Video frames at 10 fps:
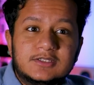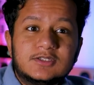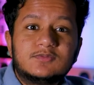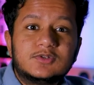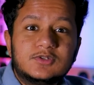
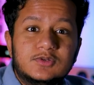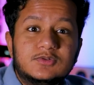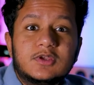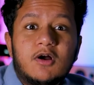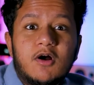to
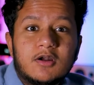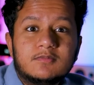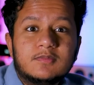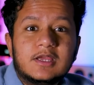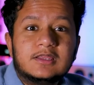reduce
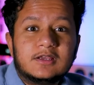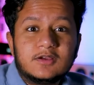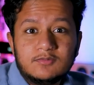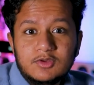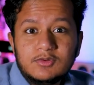harm in the
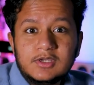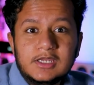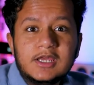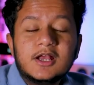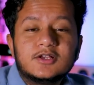
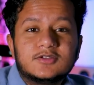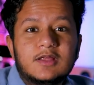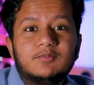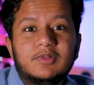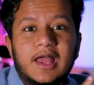community so
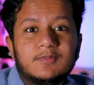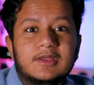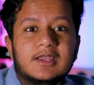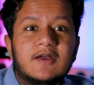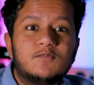that black
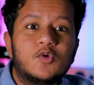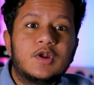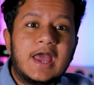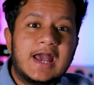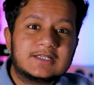men have more
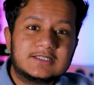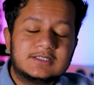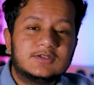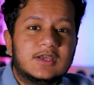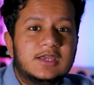
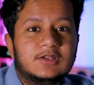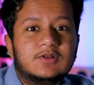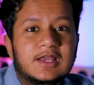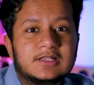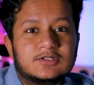access to anal
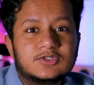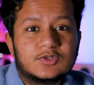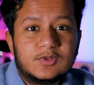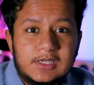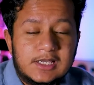cancer
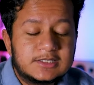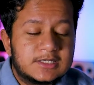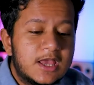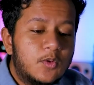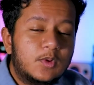screenings
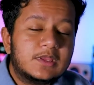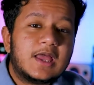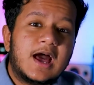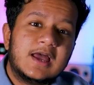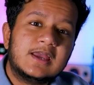with
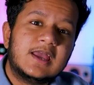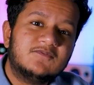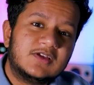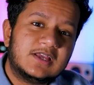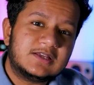high
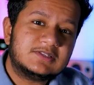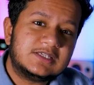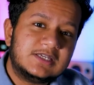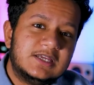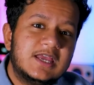
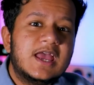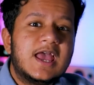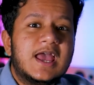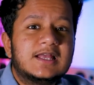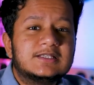efficacy
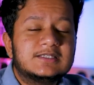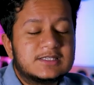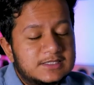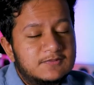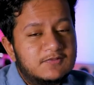and
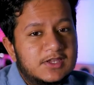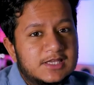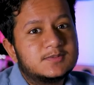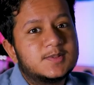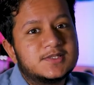sensitivity
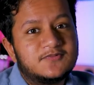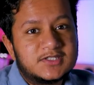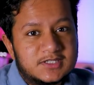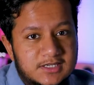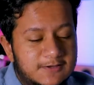and
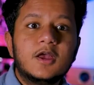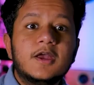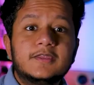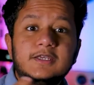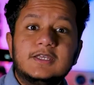specificity.
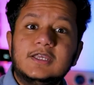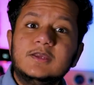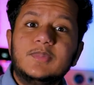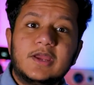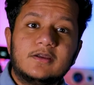The key
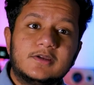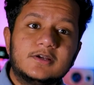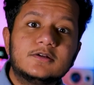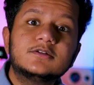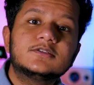
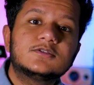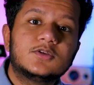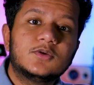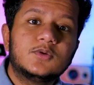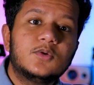barriers
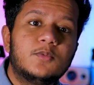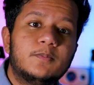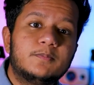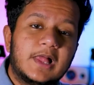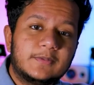to
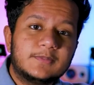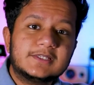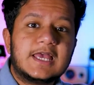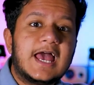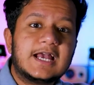black men's
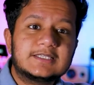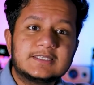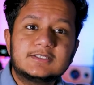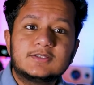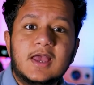
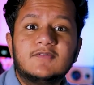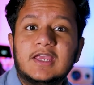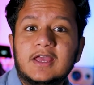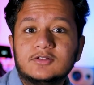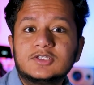access to having
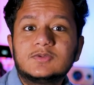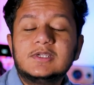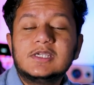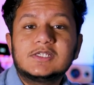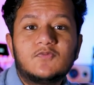health
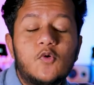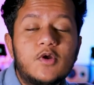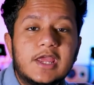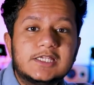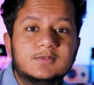screenings for
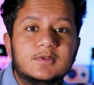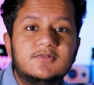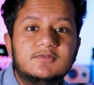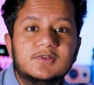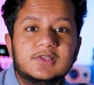
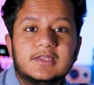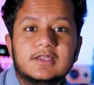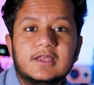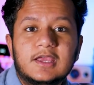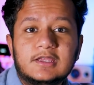HPV related
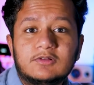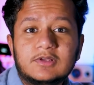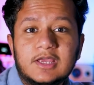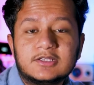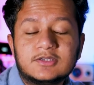anal
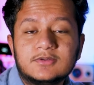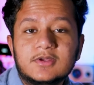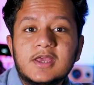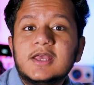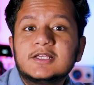cancer
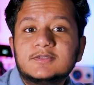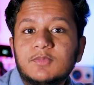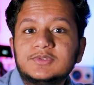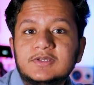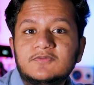is
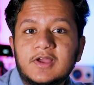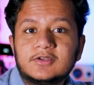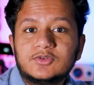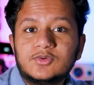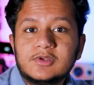
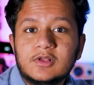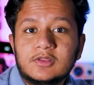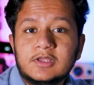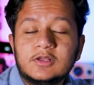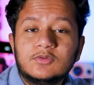multifactorial,
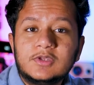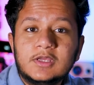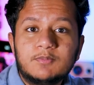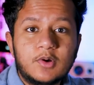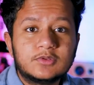including
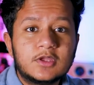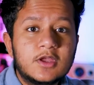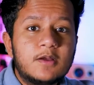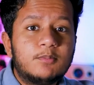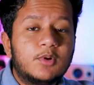both
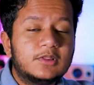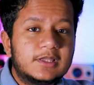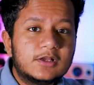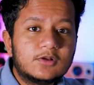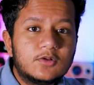
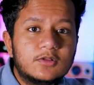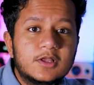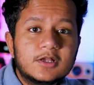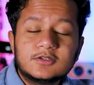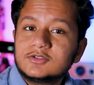political,
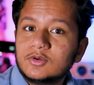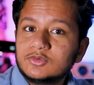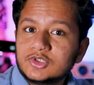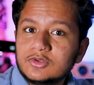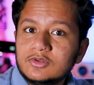
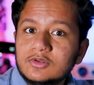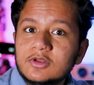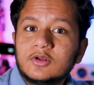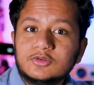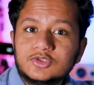social,
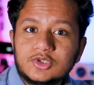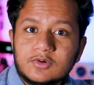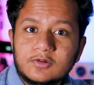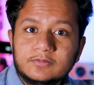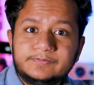cultural,